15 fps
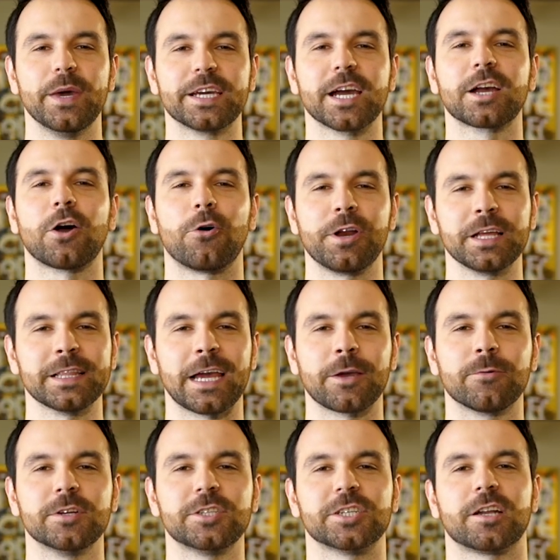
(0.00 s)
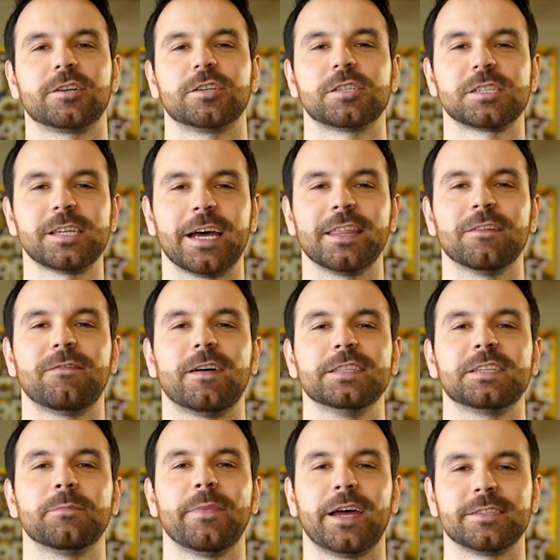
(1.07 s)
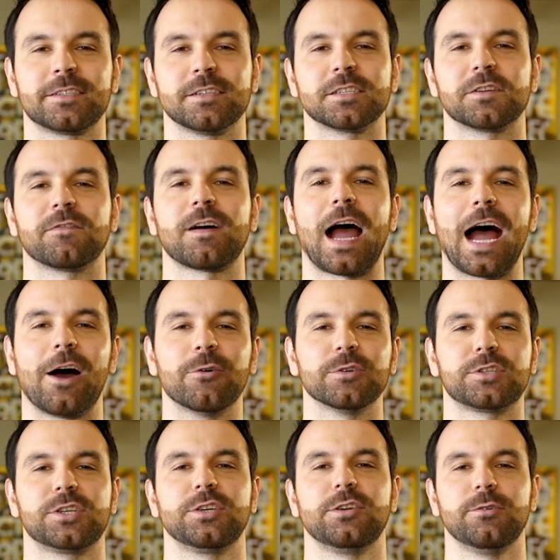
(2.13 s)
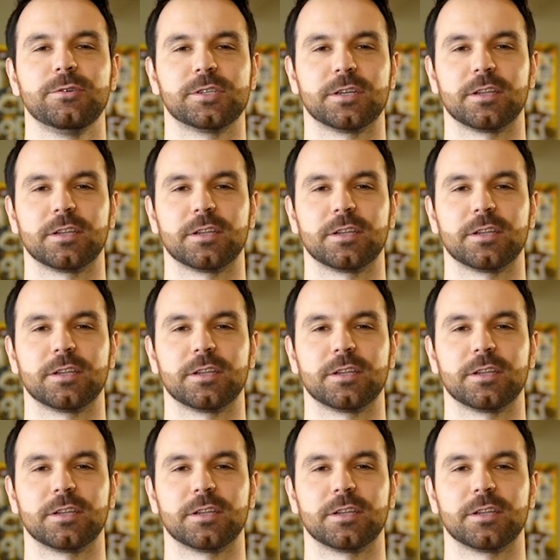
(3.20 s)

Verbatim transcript: Pick a coding language and understand the fundamentals of how to use